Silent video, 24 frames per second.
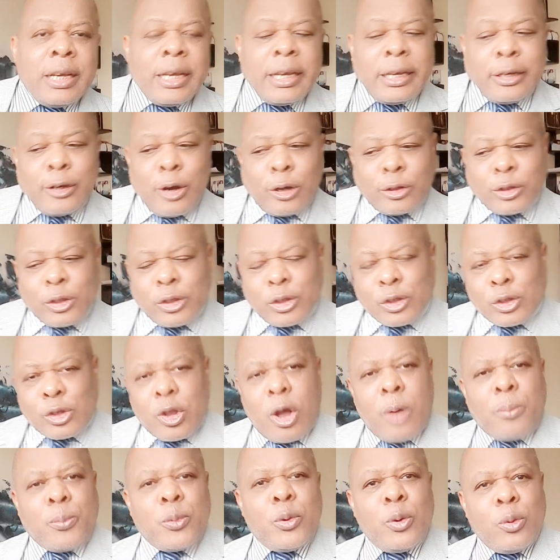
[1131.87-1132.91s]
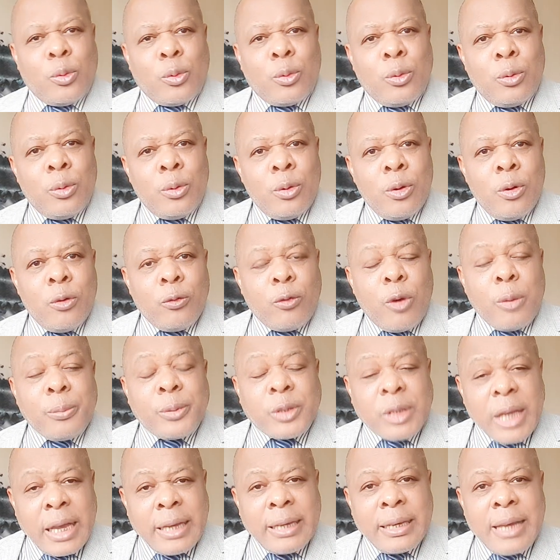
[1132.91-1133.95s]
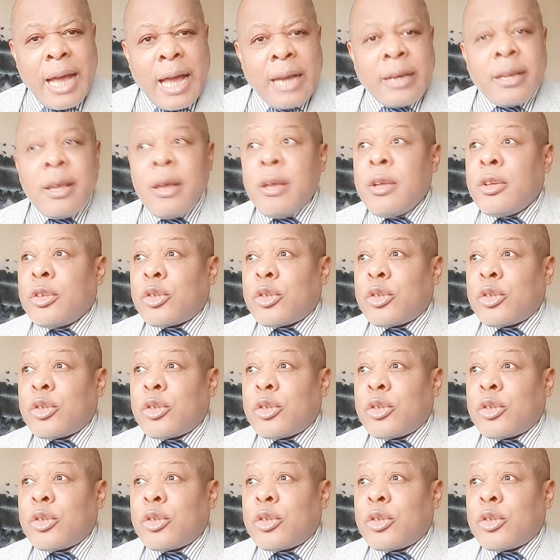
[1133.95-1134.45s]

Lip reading: It doesn't stop you from saying that